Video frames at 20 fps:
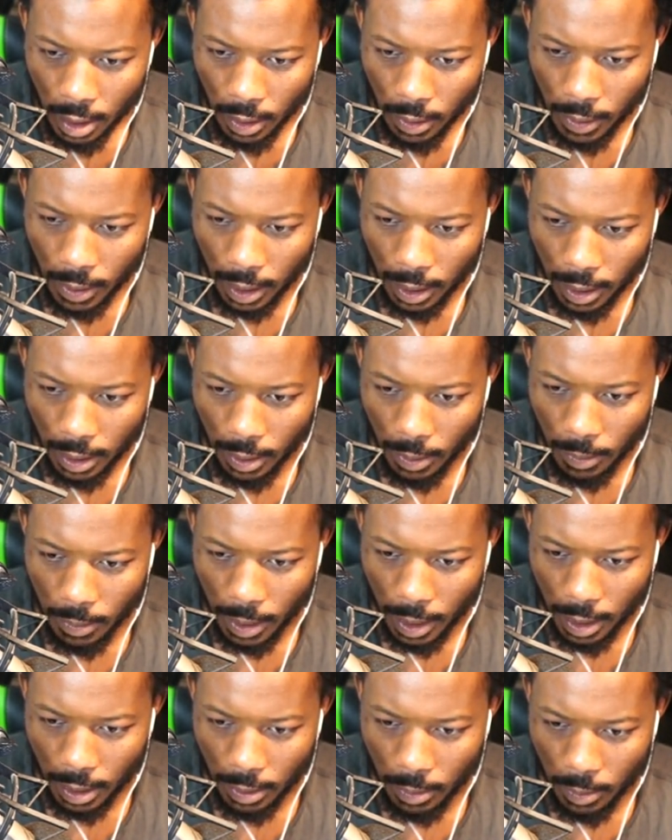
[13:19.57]
Okay, nope,
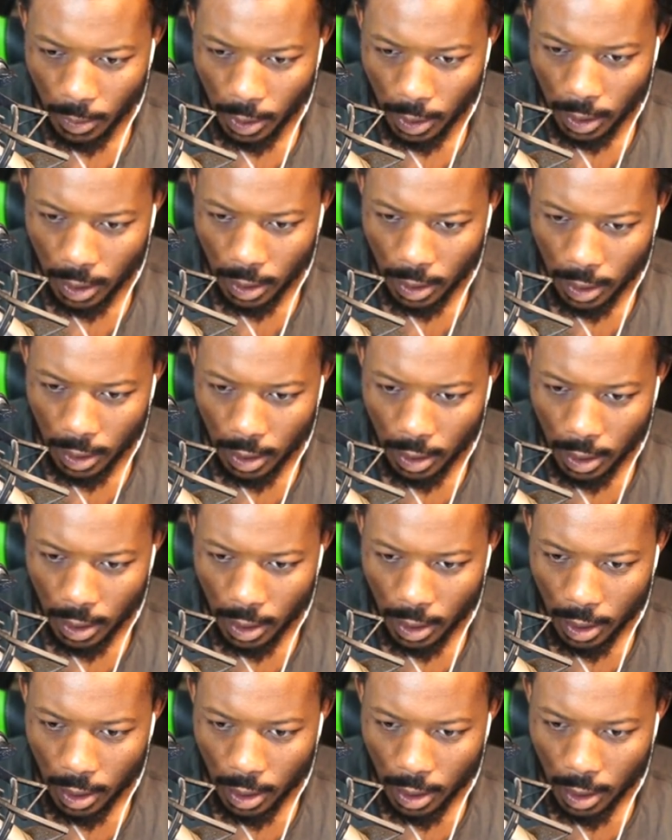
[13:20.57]
that didn't work.
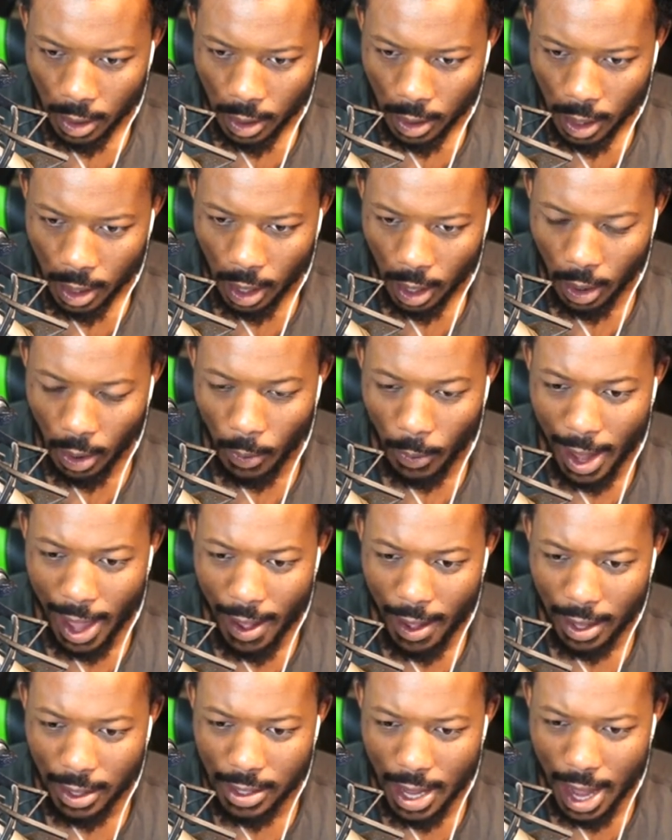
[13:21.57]
Oh yeah,
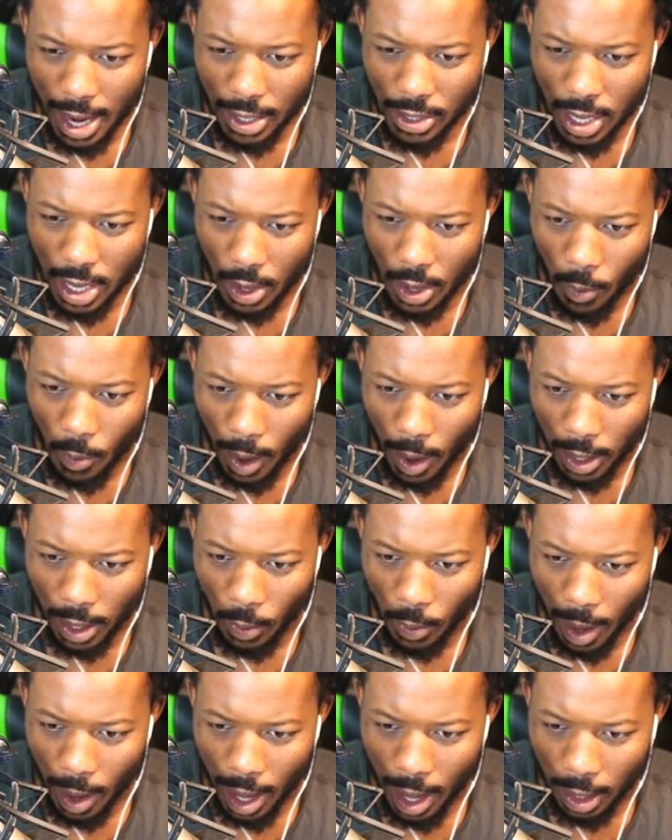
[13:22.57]
it's actually quite
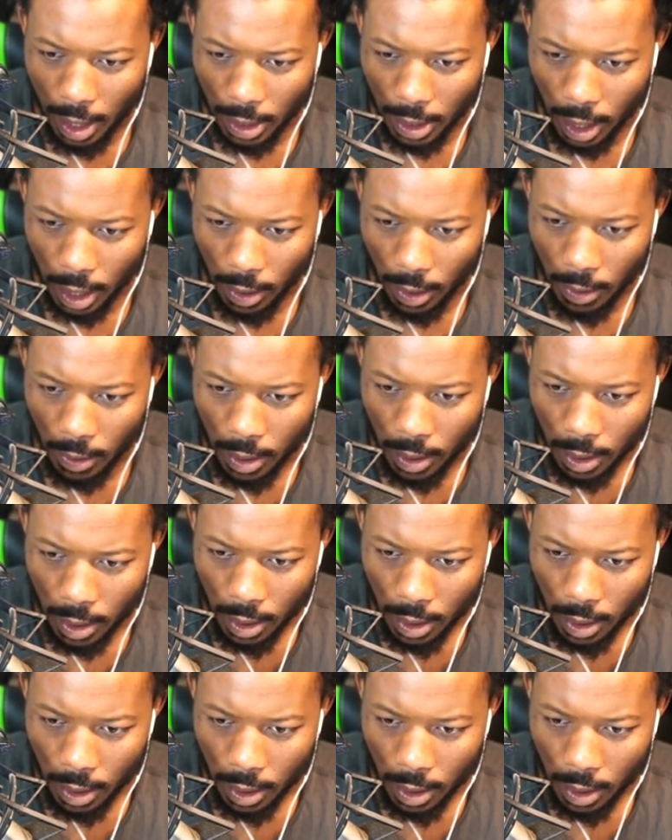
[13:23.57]
a while to go.